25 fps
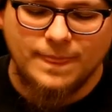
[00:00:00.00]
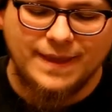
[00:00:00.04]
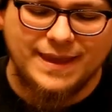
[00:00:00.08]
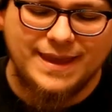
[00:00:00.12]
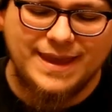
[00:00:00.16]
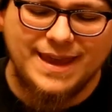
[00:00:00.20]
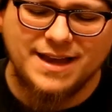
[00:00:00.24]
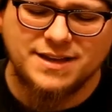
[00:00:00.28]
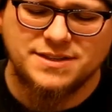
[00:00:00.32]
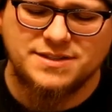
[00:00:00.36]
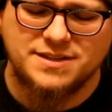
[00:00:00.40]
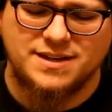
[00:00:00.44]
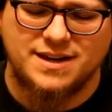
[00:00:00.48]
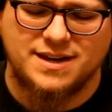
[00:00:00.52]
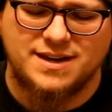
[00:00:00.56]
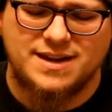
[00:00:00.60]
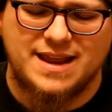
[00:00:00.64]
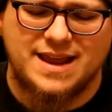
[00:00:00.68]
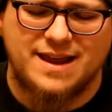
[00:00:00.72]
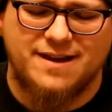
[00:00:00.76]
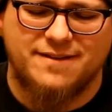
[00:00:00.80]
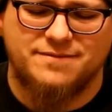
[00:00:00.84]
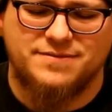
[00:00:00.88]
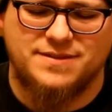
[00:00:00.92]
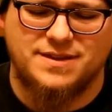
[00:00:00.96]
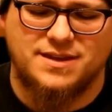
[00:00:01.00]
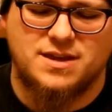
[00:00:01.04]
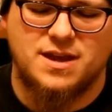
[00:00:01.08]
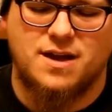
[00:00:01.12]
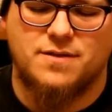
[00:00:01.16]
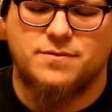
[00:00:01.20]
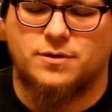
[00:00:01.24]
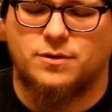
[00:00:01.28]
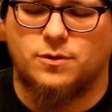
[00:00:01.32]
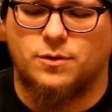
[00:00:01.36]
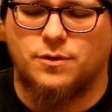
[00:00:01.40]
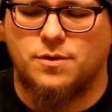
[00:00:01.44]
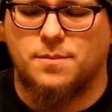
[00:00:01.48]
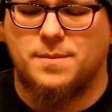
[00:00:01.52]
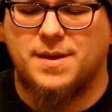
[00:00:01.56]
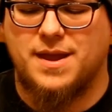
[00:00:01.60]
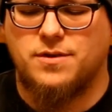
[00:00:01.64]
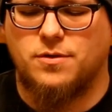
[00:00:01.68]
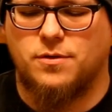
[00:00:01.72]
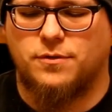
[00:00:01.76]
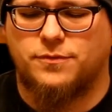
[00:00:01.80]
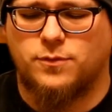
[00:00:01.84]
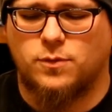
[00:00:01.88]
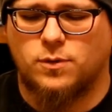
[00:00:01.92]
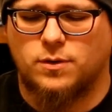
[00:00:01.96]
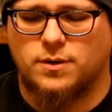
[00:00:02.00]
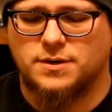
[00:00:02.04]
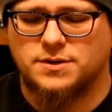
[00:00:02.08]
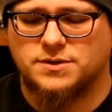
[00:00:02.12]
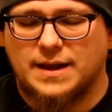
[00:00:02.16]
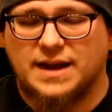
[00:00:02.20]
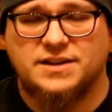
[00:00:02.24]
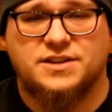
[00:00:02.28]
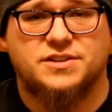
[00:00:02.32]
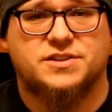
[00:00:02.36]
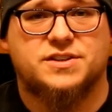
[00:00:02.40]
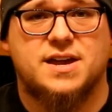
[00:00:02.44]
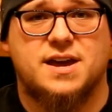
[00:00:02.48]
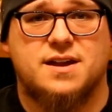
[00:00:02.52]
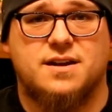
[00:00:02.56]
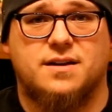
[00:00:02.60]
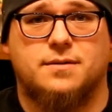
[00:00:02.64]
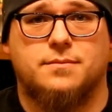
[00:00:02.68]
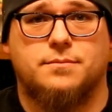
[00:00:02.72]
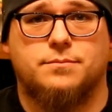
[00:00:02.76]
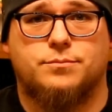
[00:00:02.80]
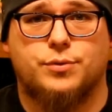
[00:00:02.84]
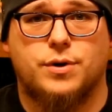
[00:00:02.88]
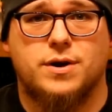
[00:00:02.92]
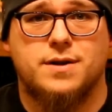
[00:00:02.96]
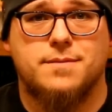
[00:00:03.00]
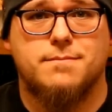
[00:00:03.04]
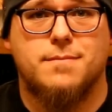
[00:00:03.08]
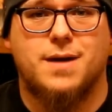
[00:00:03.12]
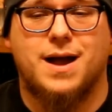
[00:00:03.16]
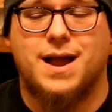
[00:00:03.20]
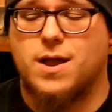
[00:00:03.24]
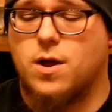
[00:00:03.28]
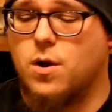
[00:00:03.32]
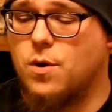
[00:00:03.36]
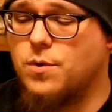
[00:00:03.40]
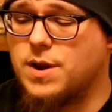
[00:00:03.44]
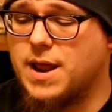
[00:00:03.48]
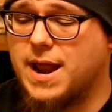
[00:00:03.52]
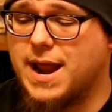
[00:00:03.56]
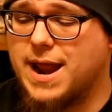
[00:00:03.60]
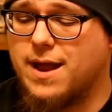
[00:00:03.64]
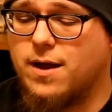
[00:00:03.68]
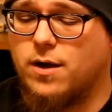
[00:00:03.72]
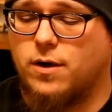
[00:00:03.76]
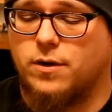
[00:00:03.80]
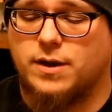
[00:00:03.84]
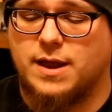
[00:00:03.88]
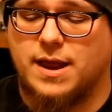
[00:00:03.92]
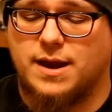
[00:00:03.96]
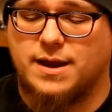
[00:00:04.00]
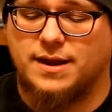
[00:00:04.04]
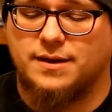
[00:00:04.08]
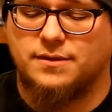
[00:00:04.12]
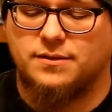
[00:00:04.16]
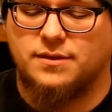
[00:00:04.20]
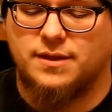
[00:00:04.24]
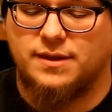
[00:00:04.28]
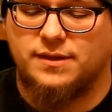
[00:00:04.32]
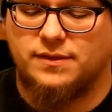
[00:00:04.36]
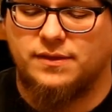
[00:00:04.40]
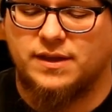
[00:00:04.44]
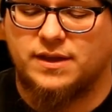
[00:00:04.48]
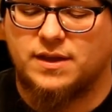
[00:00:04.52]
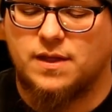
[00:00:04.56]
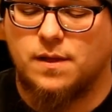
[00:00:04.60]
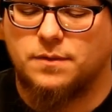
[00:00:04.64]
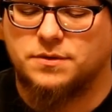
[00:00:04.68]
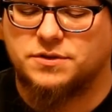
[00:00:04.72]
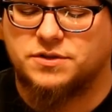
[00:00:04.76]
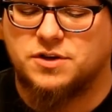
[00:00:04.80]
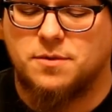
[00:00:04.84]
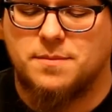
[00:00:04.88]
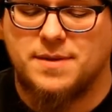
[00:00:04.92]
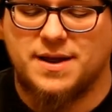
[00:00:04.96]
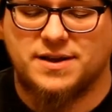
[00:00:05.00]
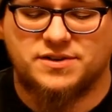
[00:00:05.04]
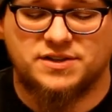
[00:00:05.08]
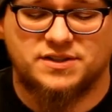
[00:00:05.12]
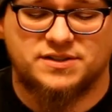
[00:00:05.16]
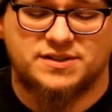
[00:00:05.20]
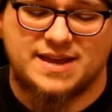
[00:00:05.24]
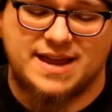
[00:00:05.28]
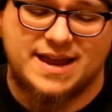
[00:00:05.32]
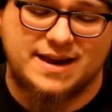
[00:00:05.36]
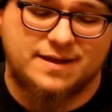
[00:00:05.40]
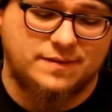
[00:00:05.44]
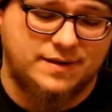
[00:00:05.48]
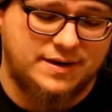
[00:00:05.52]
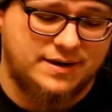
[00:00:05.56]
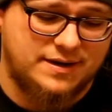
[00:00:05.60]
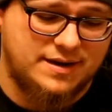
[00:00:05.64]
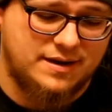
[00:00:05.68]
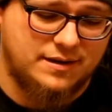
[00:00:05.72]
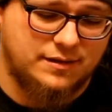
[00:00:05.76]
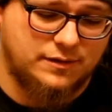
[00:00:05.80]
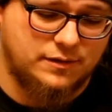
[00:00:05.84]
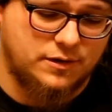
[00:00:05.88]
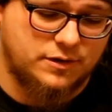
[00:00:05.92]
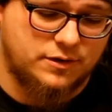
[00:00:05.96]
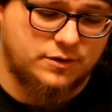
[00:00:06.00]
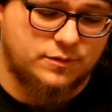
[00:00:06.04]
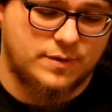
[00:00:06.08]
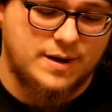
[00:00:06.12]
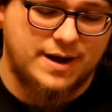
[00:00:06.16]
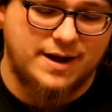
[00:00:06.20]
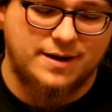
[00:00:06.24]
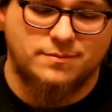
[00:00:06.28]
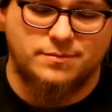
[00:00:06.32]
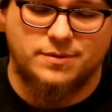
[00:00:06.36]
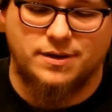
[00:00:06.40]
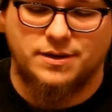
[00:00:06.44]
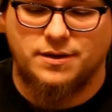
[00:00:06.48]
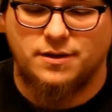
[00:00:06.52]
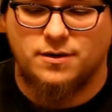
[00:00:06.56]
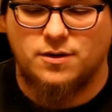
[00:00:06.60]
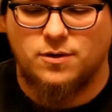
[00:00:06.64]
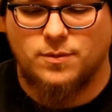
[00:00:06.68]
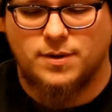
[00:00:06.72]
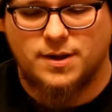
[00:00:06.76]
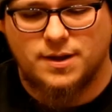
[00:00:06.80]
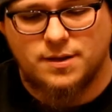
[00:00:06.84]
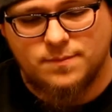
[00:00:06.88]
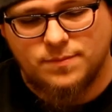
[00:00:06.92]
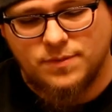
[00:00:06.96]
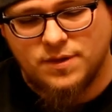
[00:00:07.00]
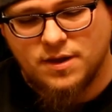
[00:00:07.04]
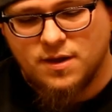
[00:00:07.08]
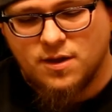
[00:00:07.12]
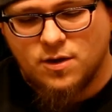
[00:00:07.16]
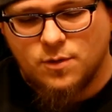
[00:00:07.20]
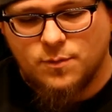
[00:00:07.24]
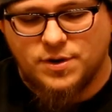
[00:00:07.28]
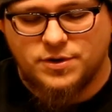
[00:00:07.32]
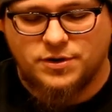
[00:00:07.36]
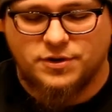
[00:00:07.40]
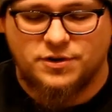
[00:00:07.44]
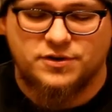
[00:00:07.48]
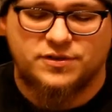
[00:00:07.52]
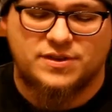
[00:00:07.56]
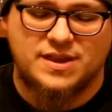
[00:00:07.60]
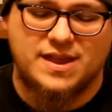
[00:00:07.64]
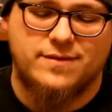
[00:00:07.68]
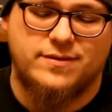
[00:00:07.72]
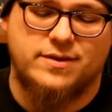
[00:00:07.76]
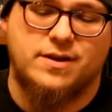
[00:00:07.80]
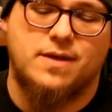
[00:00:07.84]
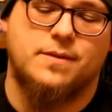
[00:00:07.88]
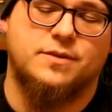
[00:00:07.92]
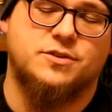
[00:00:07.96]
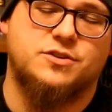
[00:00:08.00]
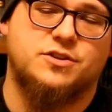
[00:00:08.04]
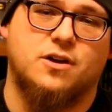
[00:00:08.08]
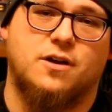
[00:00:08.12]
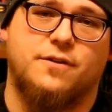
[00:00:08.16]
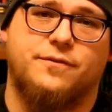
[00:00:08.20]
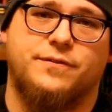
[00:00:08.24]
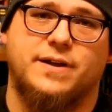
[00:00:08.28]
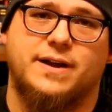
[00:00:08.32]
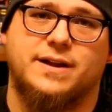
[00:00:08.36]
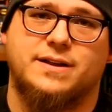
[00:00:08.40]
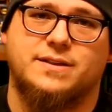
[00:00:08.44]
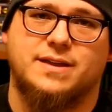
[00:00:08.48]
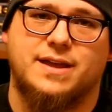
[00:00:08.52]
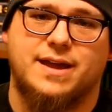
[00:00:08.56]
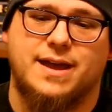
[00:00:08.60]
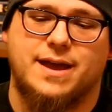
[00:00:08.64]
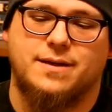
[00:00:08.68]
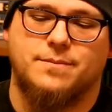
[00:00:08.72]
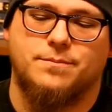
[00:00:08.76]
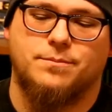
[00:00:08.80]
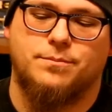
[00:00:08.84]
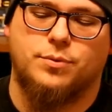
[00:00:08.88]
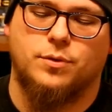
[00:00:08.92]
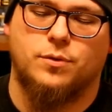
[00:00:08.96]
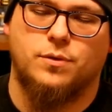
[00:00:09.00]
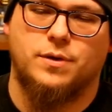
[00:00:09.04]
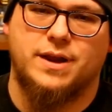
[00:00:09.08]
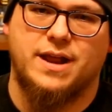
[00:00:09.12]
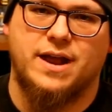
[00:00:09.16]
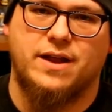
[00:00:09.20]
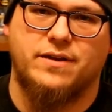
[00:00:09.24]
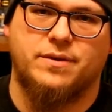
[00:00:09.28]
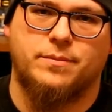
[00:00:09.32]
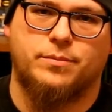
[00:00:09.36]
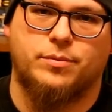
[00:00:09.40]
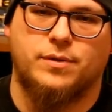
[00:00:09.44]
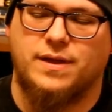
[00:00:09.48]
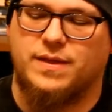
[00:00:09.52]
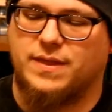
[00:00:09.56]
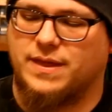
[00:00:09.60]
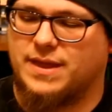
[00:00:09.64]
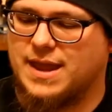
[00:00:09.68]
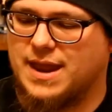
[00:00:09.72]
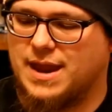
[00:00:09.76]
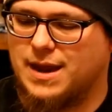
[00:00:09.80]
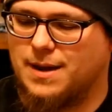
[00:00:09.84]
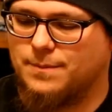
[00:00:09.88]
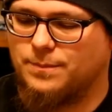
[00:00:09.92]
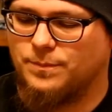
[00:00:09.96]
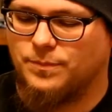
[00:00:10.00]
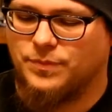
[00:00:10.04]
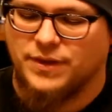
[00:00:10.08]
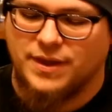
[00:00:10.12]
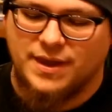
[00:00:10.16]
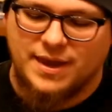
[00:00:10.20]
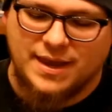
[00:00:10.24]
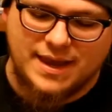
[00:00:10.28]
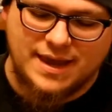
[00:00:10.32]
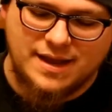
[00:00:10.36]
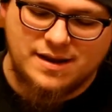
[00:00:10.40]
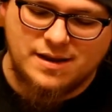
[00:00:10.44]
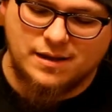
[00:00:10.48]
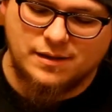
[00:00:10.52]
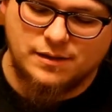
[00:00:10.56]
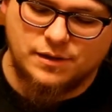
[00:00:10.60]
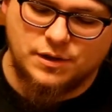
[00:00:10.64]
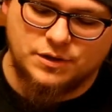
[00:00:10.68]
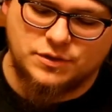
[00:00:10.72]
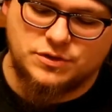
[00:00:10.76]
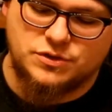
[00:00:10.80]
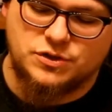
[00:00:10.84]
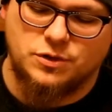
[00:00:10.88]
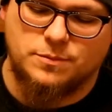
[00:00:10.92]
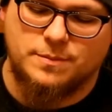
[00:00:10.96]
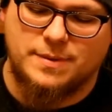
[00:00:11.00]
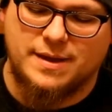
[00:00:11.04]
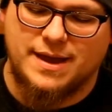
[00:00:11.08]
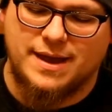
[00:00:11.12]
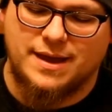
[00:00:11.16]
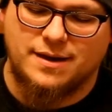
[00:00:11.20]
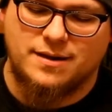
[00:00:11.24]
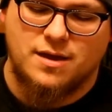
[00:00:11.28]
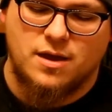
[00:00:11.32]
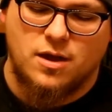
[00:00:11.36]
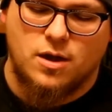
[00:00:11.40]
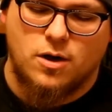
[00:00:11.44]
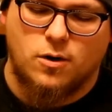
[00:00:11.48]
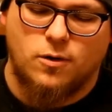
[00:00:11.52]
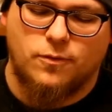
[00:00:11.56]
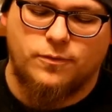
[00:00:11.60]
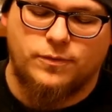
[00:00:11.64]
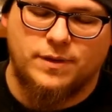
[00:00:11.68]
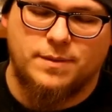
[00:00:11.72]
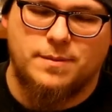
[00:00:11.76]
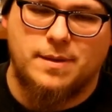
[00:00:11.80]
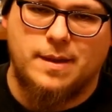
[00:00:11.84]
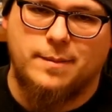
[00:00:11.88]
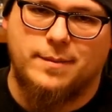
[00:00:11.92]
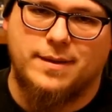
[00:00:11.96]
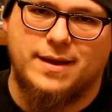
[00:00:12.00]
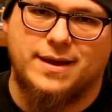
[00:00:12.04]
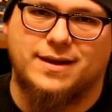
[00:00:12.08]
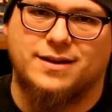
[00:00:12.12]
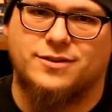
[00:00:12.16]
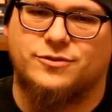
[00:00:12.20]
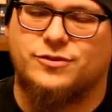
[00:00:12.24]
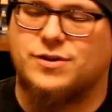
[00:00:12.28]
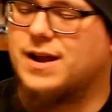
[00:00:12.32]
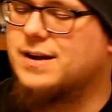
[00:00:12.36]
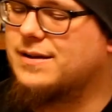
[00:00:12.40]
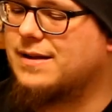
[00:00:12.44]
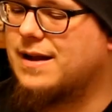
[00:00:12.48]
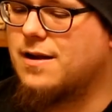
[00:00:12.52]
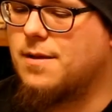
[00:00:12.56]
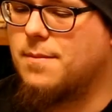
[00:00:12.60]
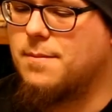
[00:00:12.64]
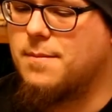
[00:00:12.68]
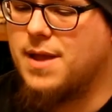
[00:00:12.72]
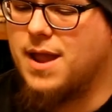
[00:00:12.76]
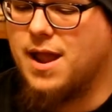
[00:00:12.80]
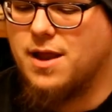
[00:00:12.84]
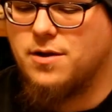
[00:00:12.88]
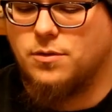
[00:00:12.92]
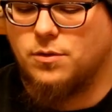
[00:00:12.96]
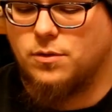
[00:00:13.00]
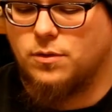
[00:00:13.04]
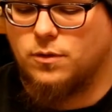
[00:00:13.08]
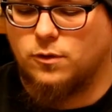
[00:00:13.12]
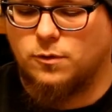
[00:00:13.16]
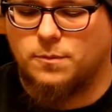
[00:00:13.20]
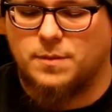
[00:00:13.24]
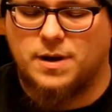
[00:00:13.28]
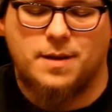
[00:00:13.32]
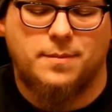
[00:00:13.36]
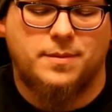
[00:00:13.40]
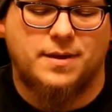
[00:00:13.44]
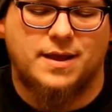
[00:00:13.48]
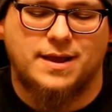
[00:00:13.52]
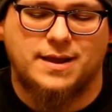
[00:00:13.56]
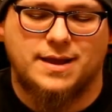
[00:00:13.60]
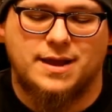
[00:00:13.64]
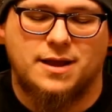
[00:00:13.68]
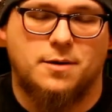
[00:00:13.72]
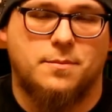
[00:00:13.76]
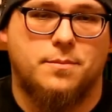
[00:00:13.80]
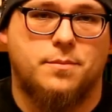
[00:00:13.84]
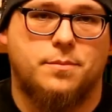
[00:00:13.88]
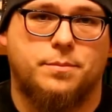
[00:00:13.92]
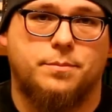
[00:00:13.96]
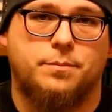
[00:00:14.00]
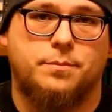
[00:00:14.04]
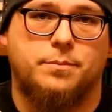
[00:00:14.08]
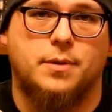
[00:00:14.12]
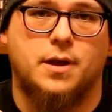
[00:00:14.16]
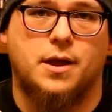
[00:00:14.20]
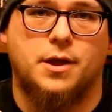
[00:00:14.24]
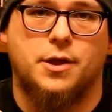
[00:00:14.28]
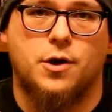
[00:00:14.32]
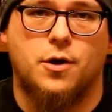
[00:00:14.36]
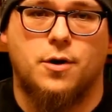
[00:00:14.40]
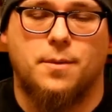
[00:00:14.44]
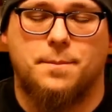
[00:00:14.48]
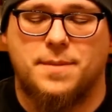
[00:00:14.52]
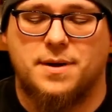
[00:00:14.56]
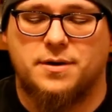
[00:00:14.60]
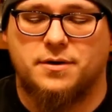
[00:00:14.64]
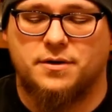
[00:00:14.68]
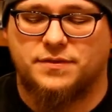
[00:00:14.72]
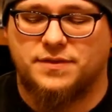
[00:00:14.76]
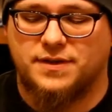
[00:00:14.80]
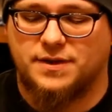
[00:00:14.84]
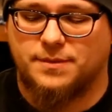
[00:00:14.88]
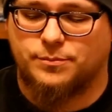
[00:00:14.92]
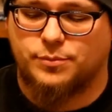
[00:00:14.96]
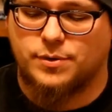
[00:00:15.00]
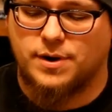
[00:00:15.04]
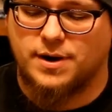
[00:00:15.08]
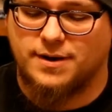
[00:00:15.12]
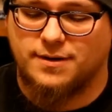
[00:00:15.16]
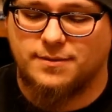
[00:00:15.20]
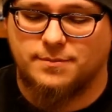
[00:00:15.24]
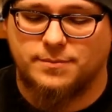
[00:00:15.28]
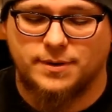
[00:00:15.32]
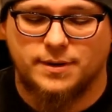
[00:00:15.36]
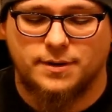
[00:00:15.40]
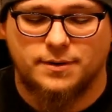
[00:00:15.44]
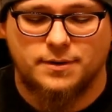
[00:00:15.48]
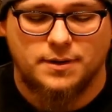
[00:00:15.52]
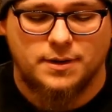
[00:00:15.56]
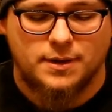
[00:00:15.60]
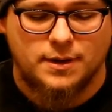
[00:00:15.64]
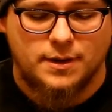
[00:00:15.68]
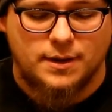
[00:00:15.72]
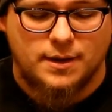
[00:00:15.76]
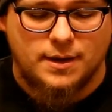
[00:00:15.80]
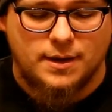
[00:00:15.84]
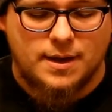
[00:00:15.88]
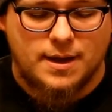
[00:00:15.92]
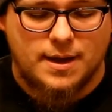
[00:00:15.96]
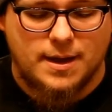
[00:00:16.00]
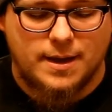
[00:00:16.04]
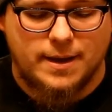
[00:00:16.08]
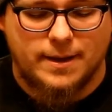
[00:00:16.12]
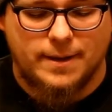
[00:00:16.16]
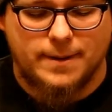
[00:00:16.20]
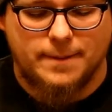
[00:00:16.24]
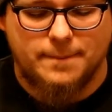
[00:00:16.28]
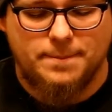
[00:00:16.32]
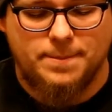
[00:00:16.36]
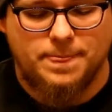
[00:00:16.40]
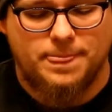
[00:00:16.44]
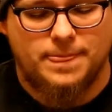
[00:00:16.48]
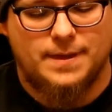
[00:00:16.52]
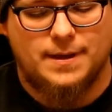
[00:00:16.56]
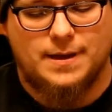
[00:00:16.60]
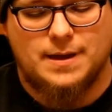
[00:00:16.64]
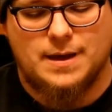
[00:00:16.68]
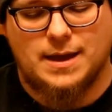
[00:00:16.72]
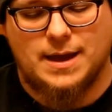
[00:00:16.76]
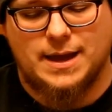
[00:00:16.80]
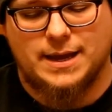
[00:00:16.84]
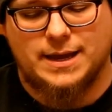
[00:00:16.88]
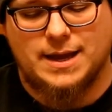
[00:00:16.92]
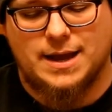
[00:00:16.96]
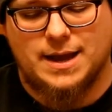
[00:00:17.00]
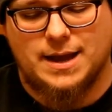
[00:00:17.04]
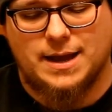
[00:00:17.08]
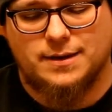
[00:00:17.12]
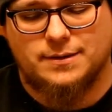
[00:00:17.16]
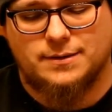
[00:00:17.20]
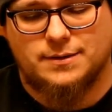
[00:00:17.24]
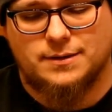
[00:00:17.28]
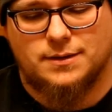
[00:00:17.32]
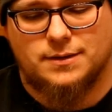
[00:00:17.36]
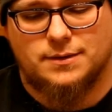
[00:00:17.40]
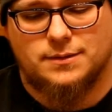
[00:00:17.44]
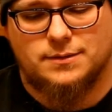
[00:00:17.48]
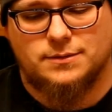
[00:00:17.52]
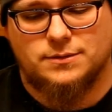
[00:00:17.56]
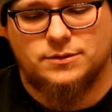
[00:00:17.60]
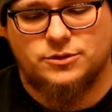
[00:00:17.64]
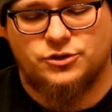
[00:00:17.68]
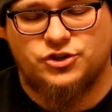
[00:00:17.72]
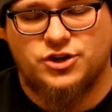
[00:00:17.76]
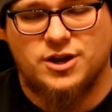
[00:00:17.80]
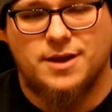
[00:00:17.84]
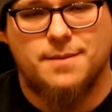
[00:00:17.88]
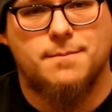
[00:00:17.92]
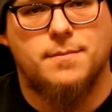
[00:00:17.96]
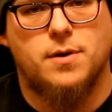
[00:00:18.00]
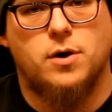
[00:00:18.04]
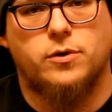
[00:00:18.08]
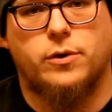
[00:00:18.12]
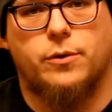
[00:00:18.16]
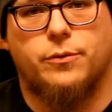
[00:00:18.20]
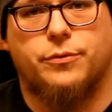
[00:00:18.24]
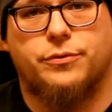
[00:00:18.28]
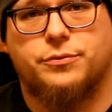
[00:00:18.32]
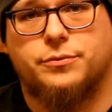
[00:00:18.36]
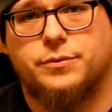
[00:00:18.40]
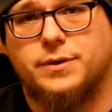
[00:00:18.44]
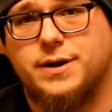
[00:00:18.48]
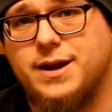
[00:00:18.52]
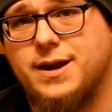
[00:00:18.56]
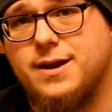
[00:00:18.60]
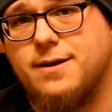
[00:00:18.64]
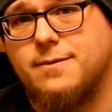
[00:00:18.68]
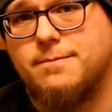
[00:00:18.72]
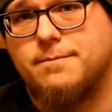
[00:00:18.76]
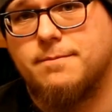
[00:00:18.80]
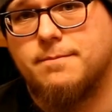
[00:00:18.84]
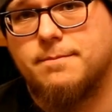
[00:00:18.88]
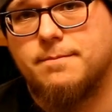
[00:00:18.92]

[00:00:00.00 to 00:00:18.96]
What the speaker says: he actually didn't have the cover or the manual for it. I just kind of printed my own out, and the colors don't match exactly. It doesn't look great, but you know what? When you just have it on the shelf like that and pull it out to play the game, it doesn't look too bad. Hopefully, maybe I can track down a manual, or maybe I can get a better thing printed. But I got Jet Moto 3.